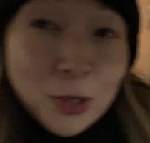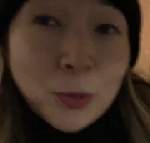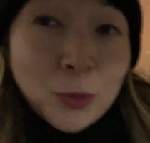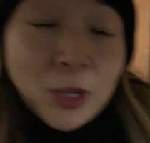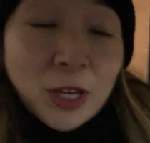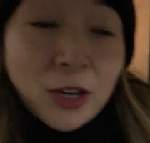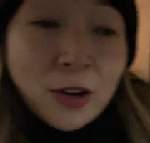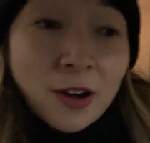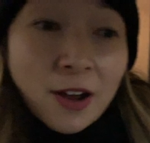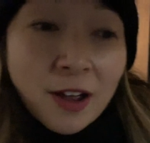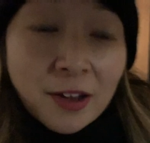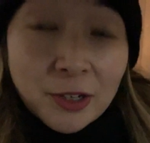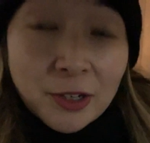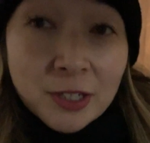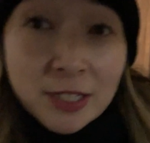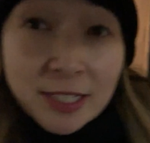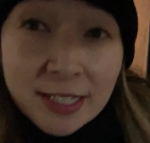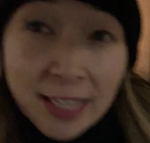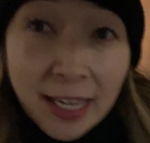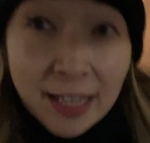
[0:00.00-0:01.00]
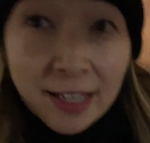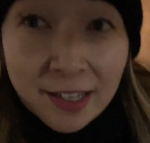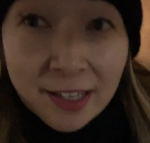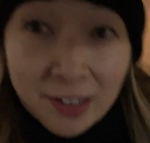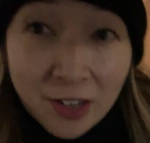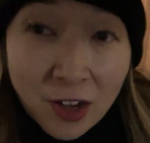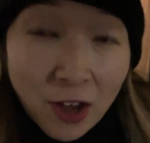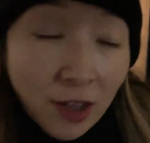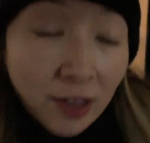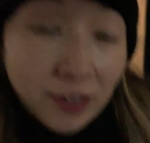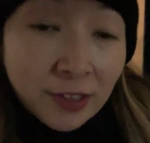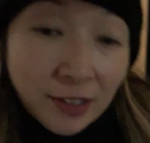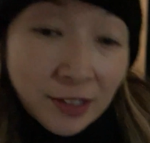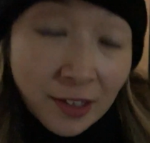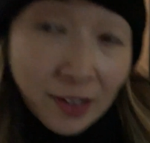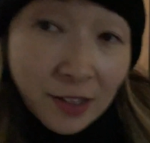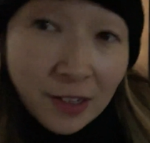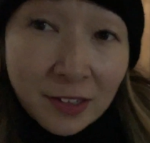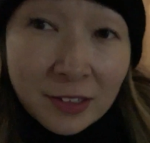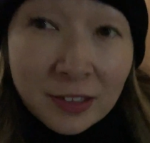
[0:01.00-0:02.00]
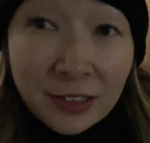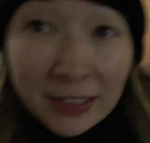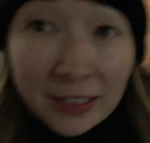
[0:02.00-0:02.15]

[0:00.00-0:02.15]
We are on our second gondola